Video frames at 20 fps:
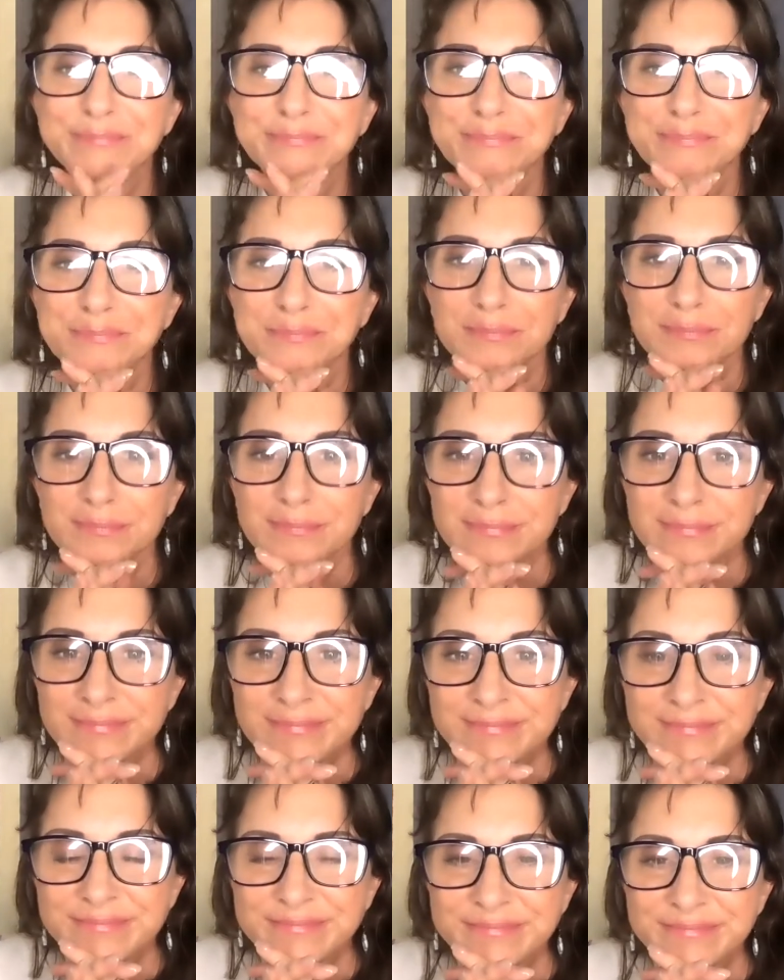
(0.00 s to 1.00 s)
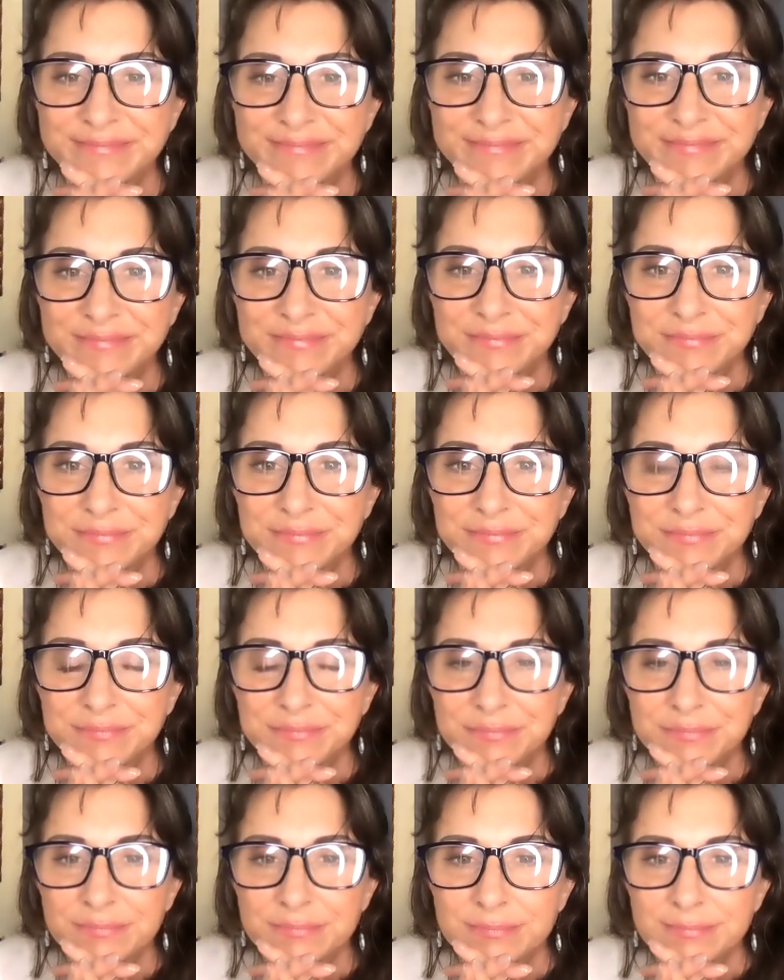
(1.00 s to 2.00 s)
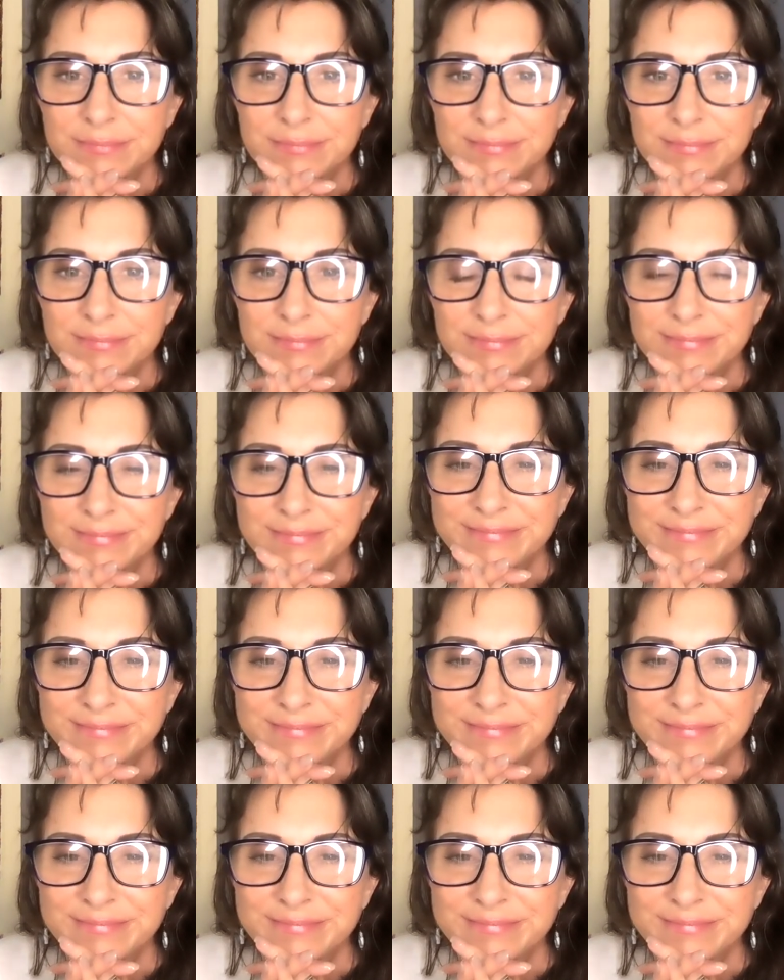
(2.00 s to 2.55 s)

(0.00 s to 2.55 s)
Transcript: [no speech]